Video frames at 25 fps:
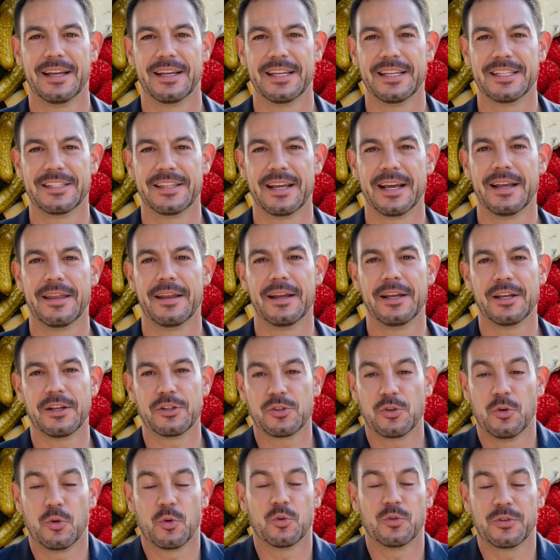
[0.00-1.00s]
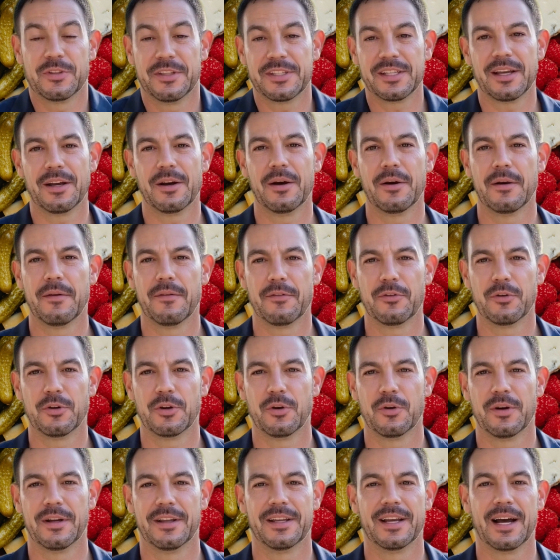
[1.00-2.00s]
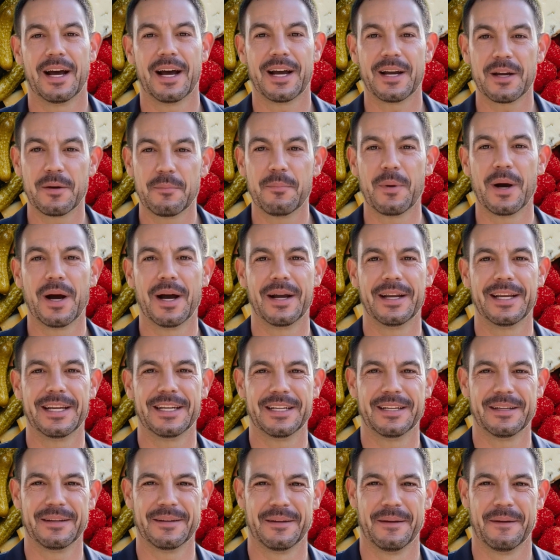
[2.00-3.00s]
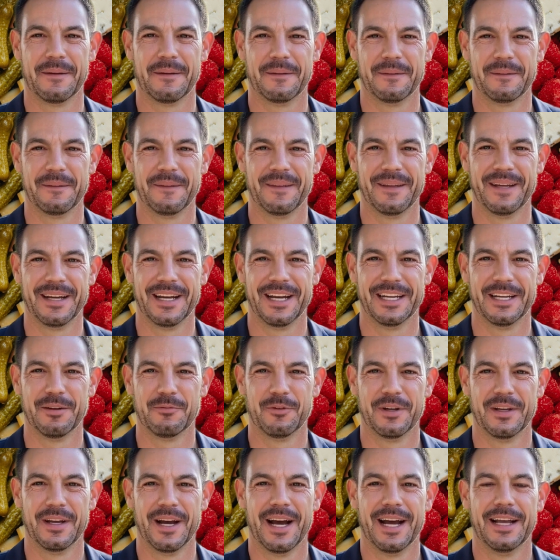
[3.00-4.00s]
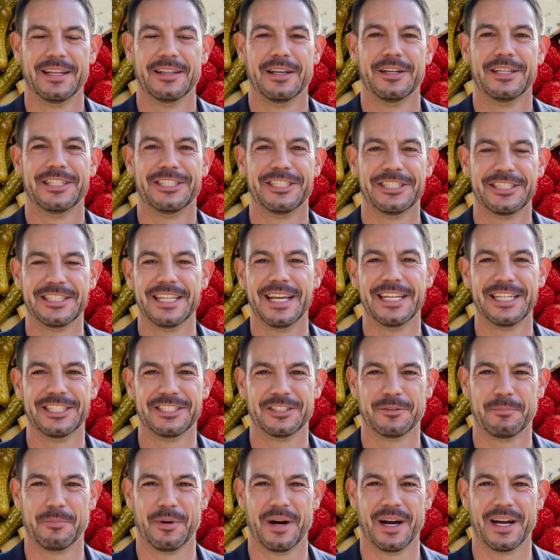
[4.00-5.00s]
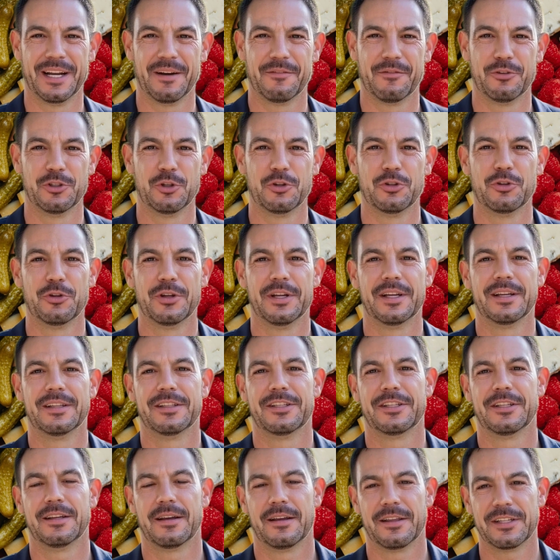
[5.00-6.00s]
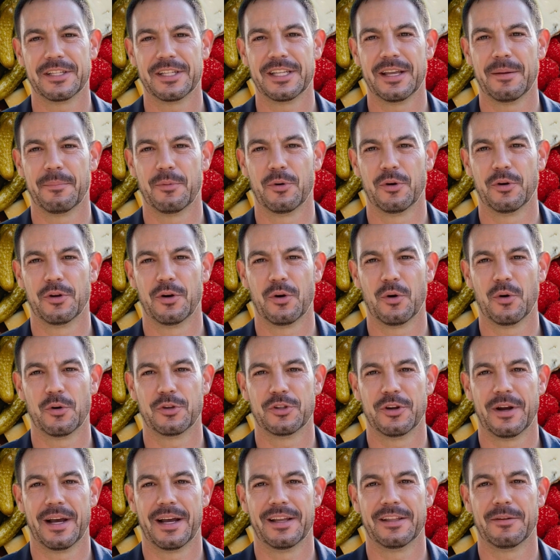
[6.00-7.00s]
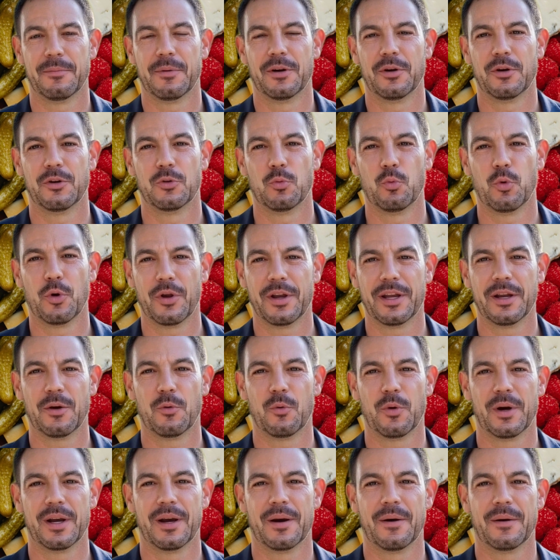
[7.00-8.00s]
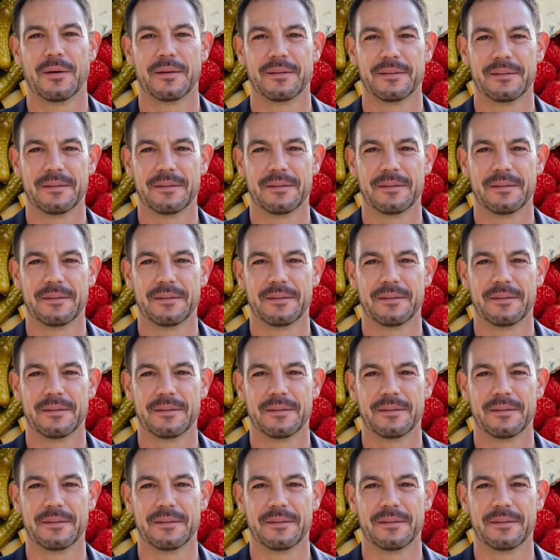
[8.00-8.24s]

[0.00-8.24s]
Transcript: is like the control center for your entire body, and it relies on a steady supply of nutrients to keep your neurotransmitters working well.